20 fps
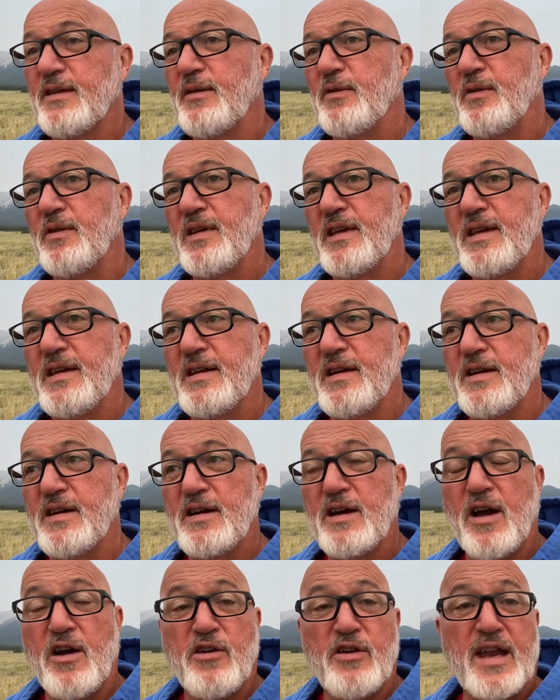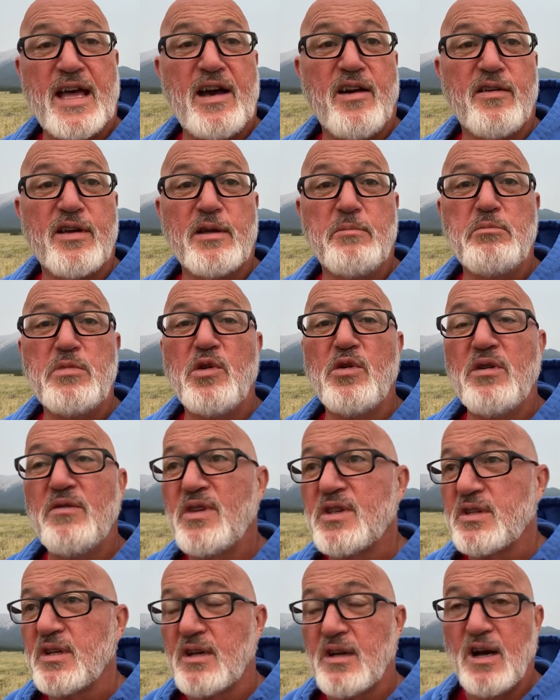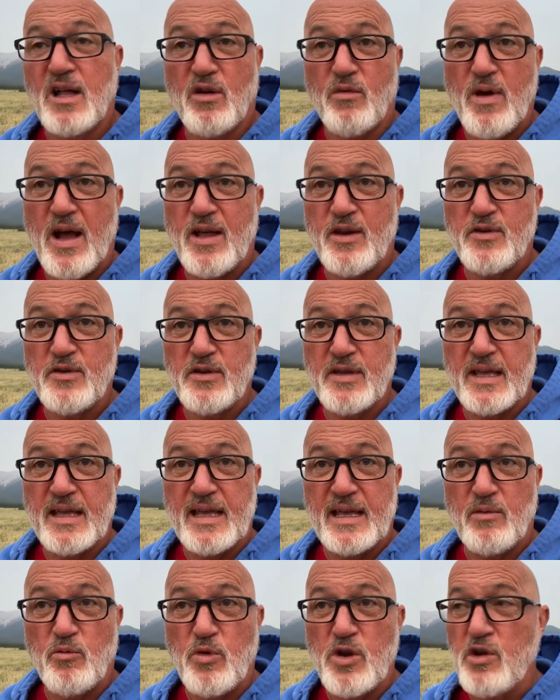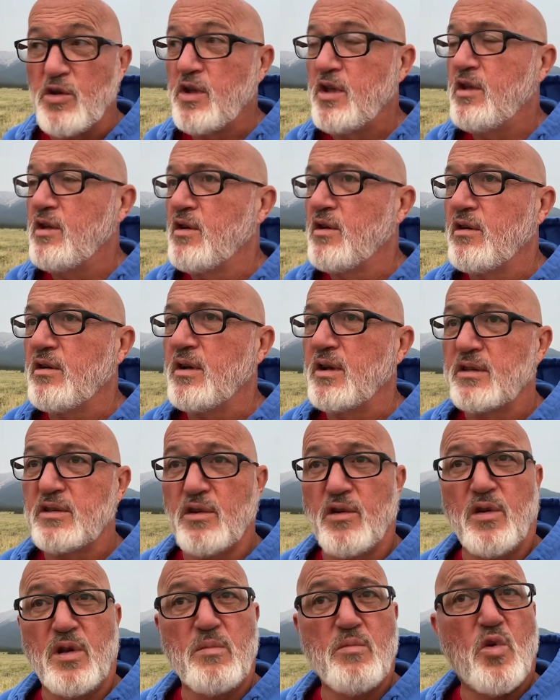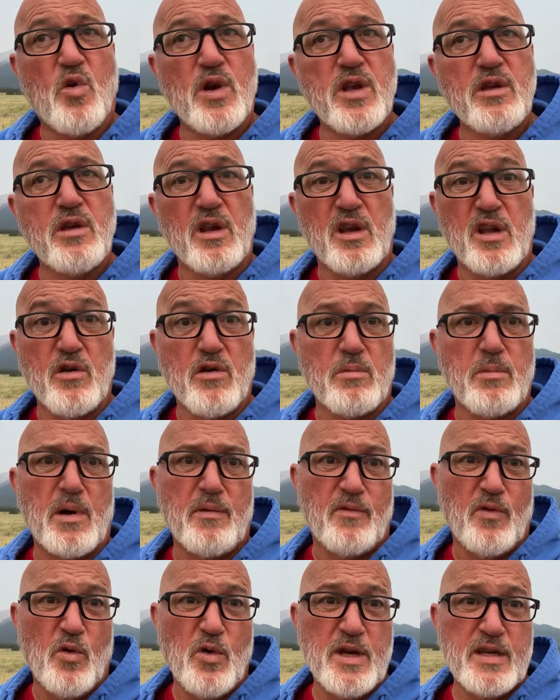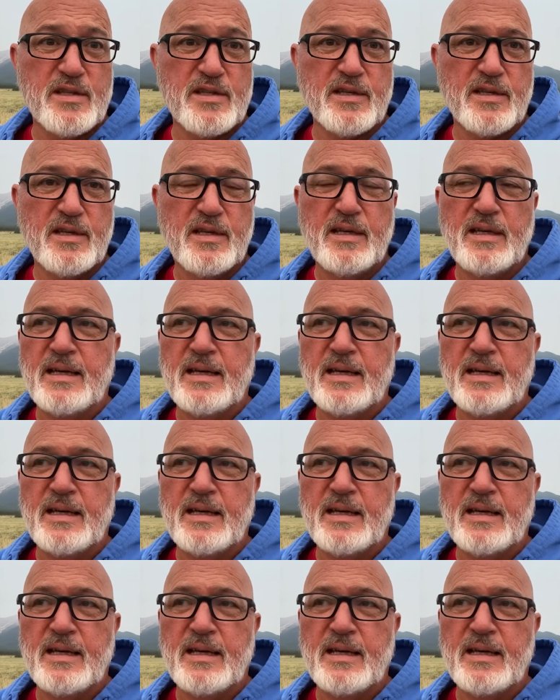We are now in Buena Vista, Colorado, and we're here. It's early morning. You can hear it in my voice.